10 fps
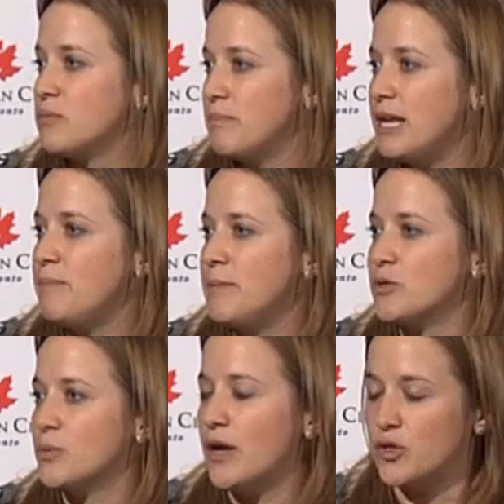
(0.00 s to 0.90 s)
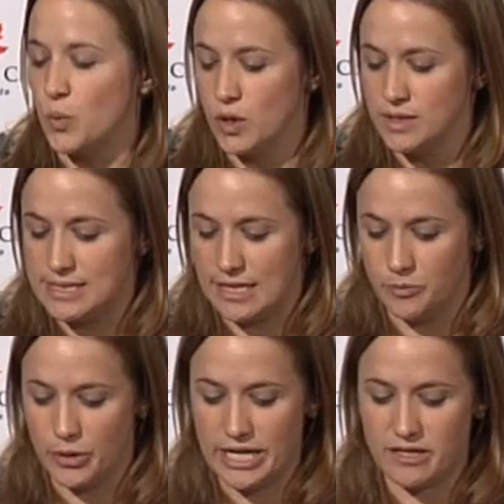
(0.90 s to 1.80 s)
many people around the world
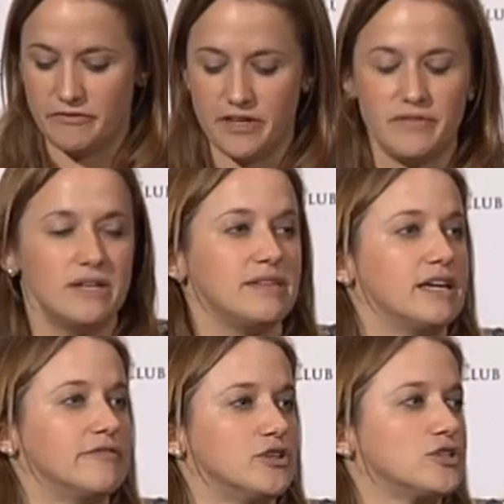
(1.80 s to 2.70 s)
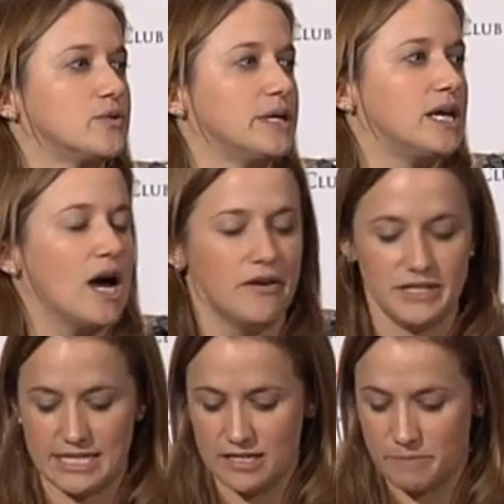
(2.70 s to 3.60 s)
celebrate the 50th anniversary of
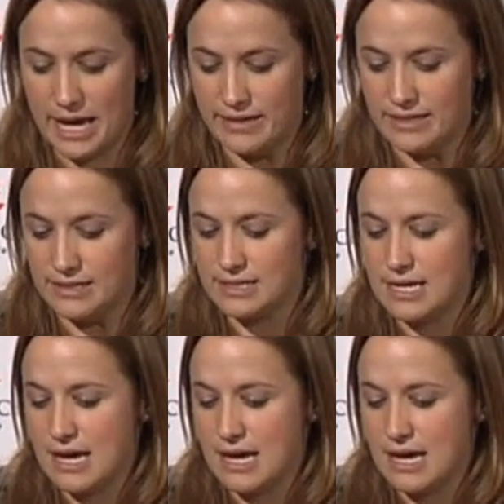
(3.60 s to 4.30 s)
its independence.